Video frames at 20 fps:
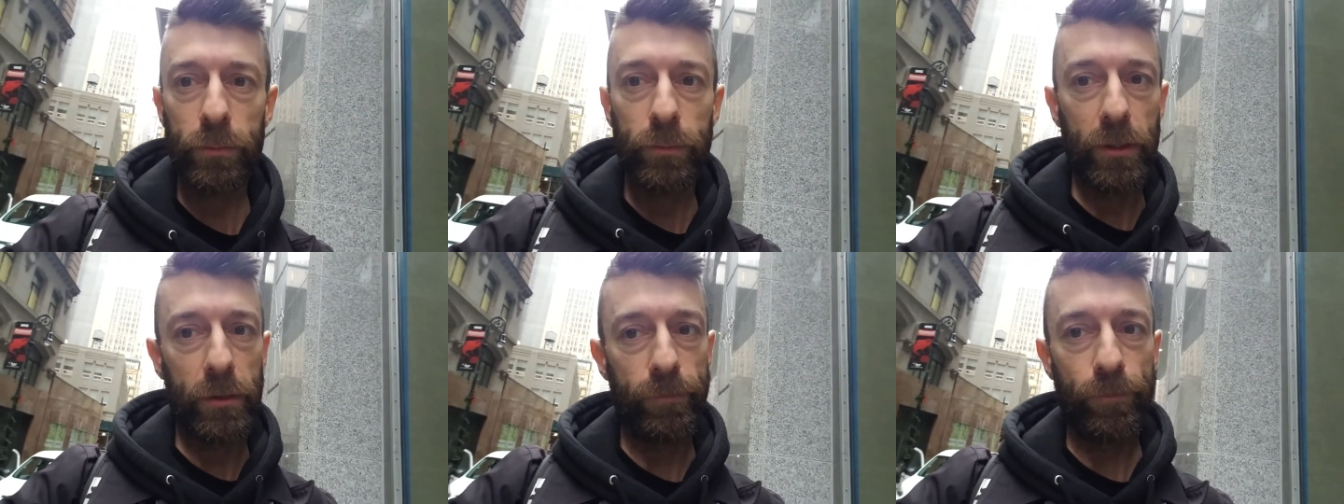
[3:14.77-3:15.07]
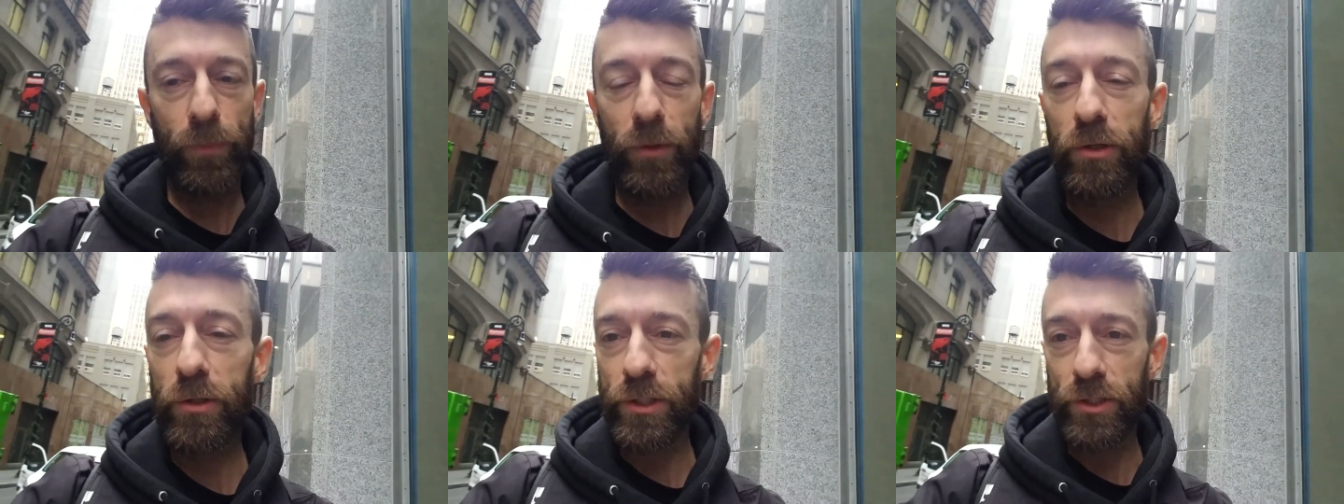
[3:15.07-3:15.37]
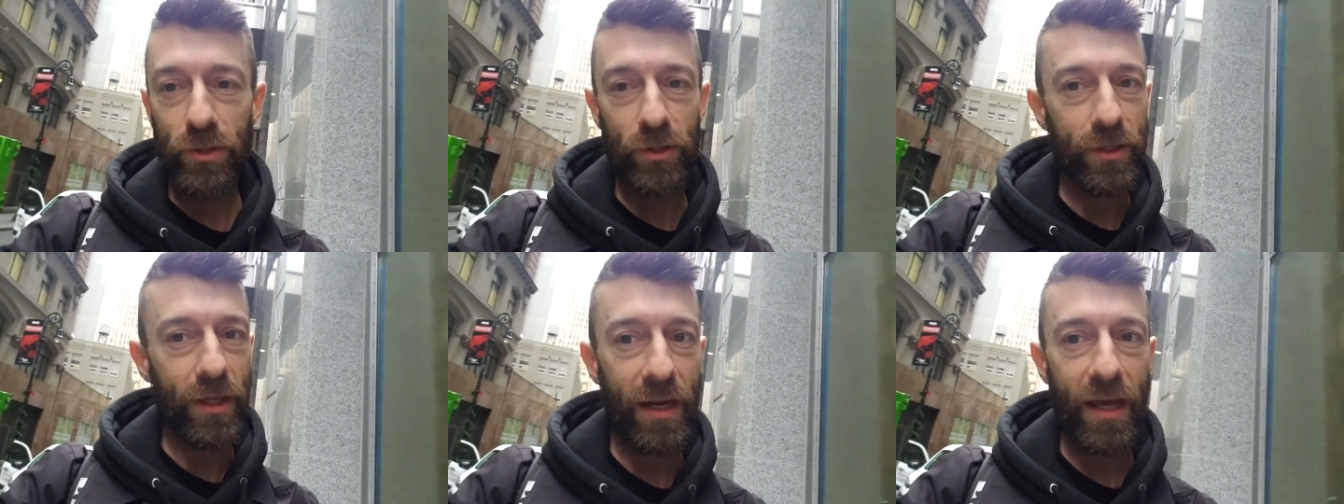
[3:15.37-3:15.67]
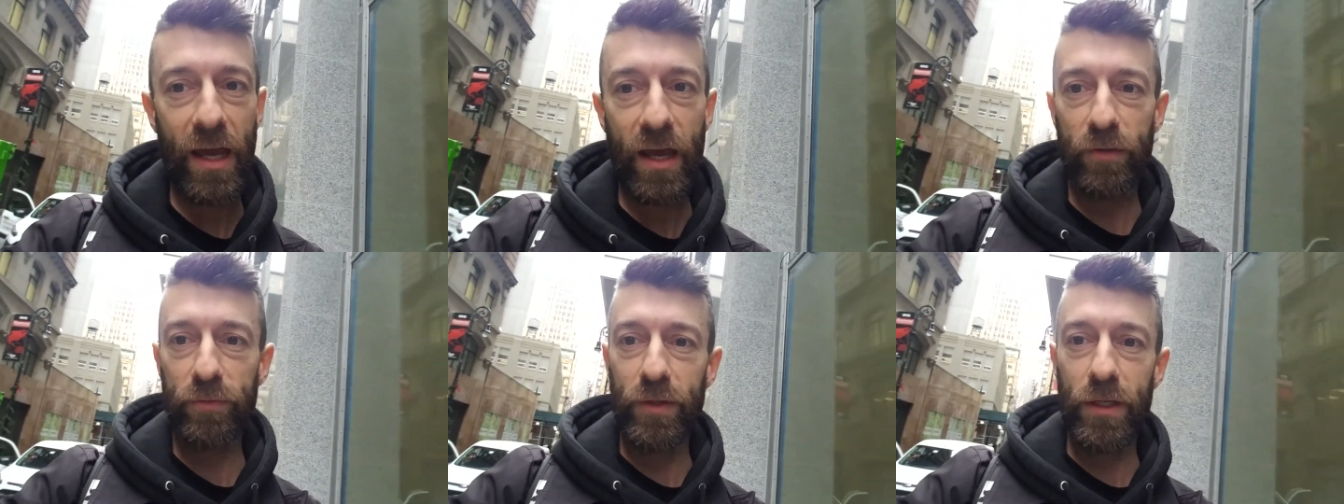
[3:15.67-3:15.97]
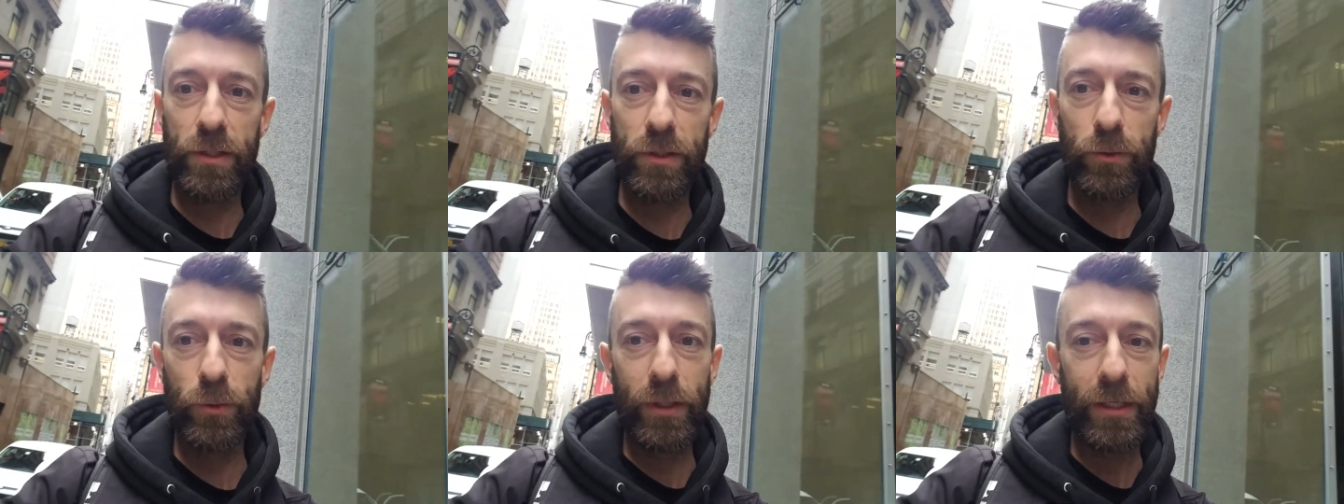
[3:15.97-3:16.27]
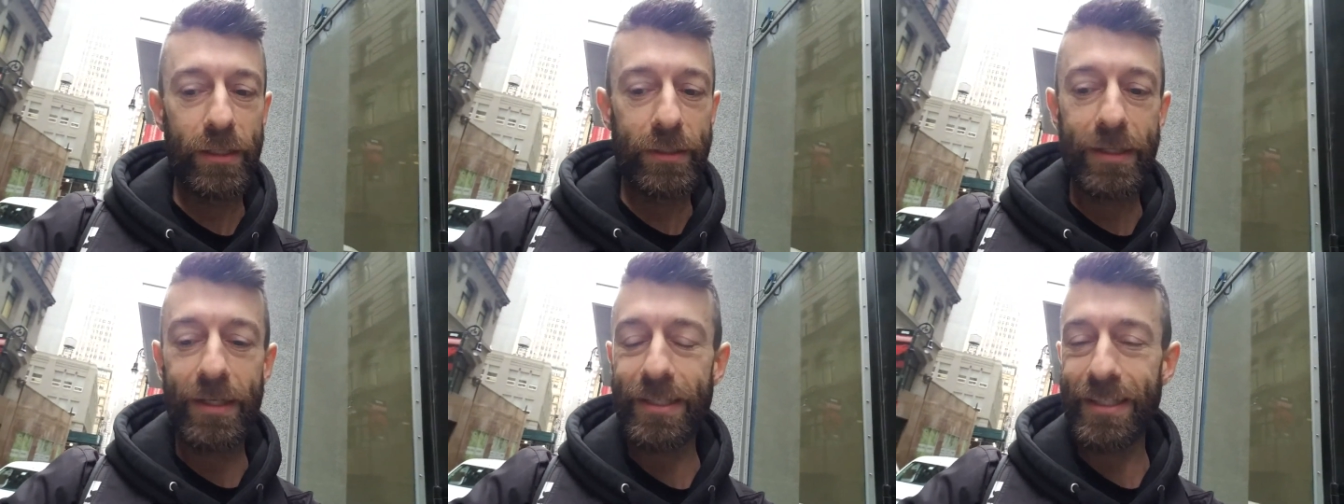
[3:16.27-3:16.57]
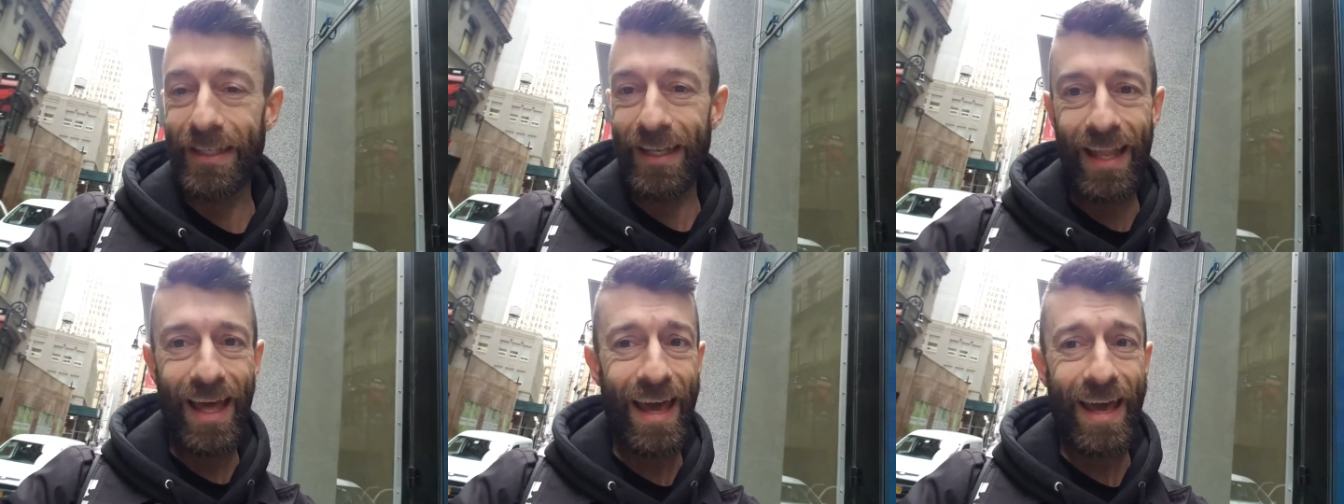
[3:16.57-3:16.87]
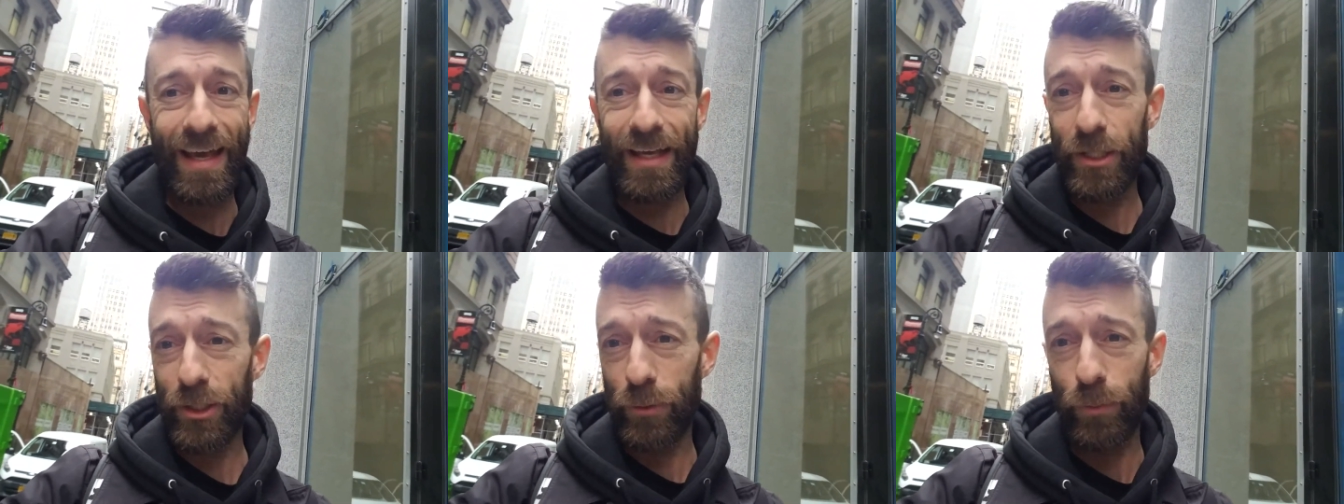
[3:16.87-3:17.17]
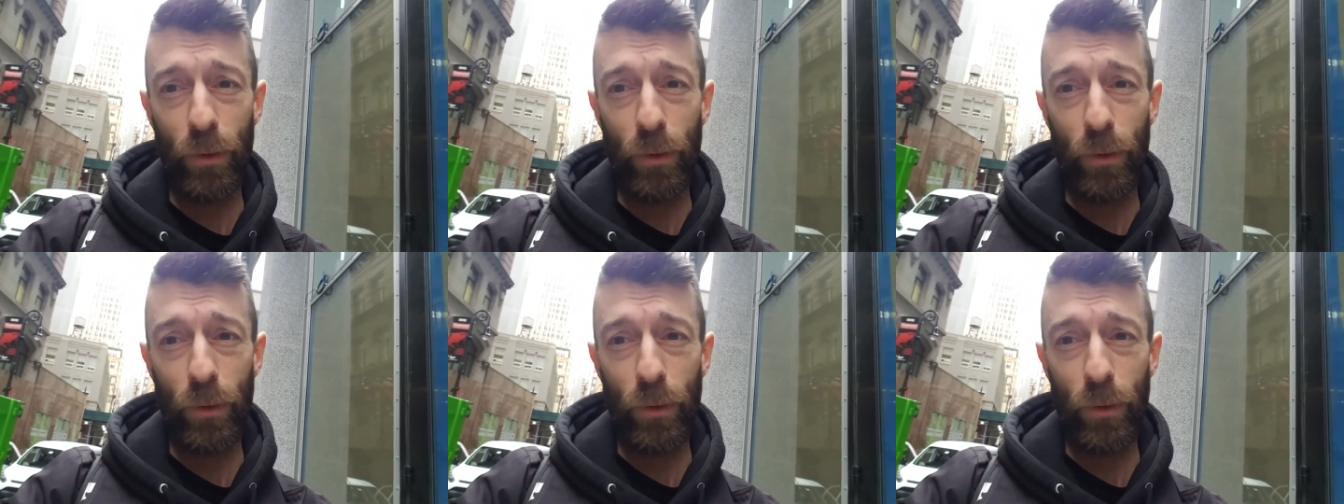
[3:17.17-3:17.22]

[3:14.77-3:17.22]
but you're still gonna have to do it. It doesn't last.